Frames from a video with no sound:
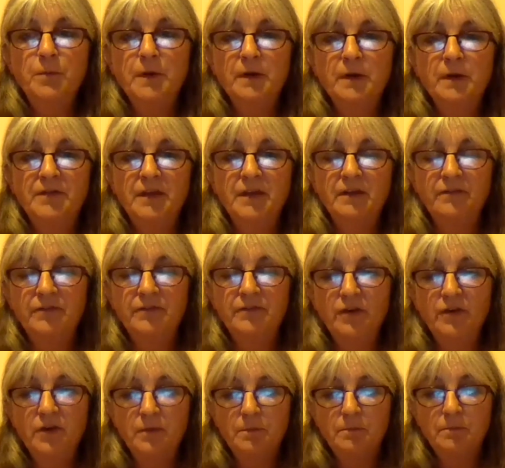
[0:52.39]
But I think
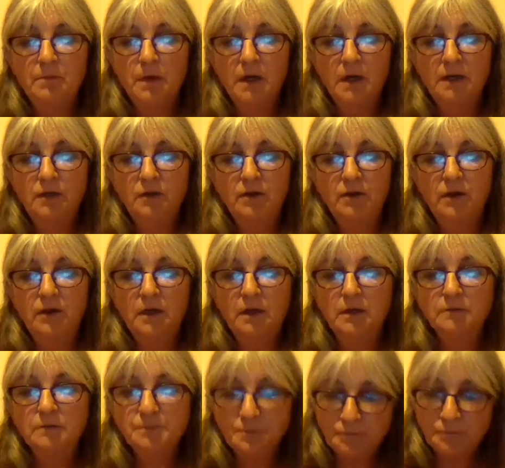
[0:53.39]
for my
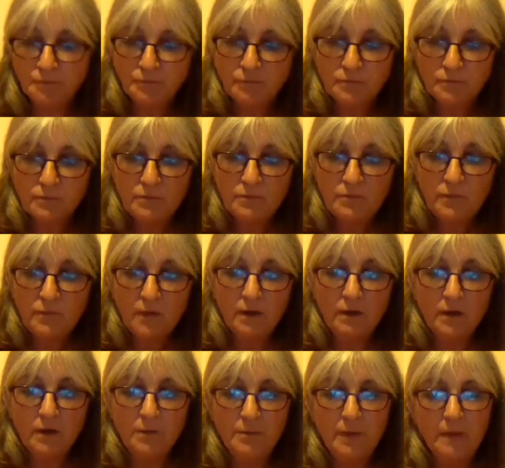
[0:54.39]
union,
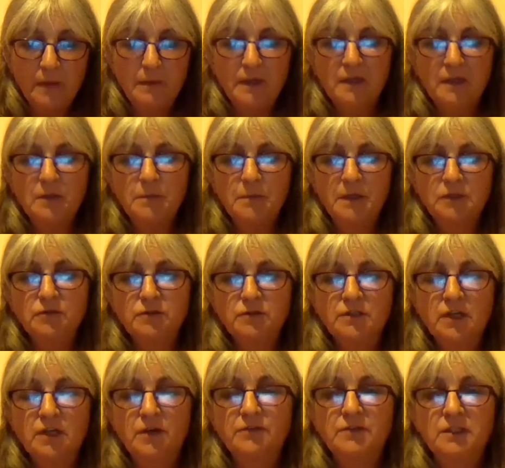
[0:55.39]
Public and Commercial
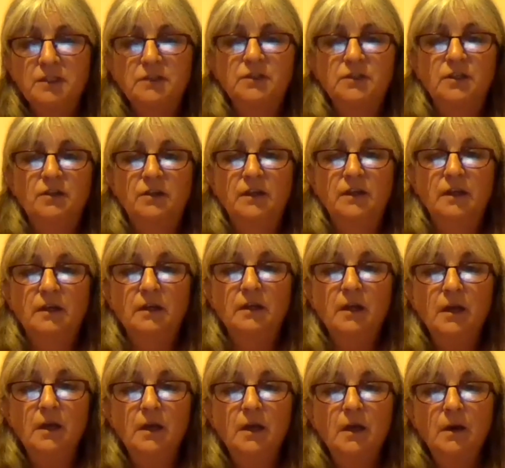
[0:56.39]
Services Union,
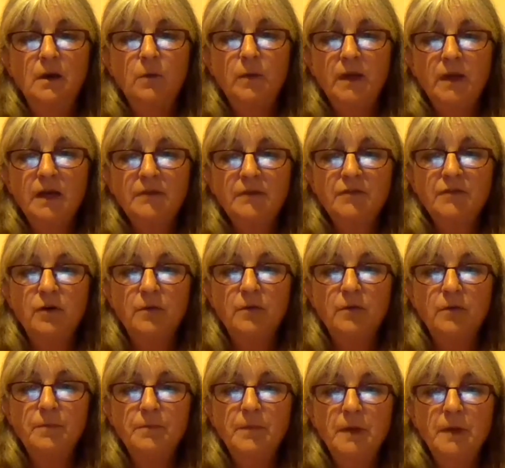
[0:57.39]
we have got
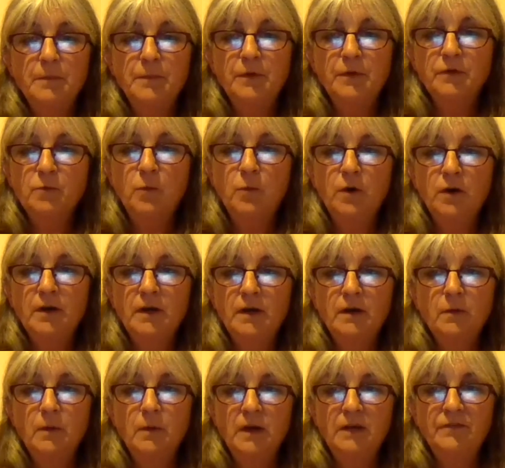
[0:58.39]
members working
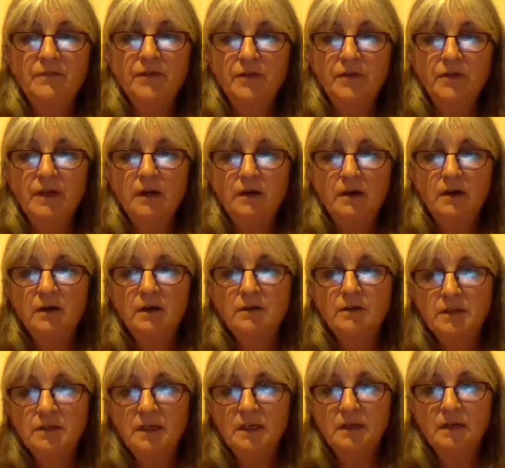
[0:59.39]
away very hard
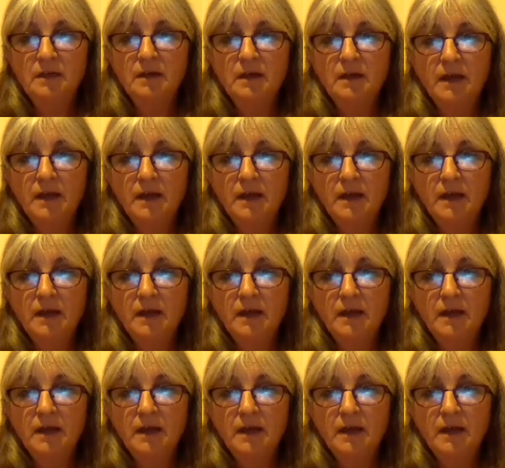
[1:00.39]
in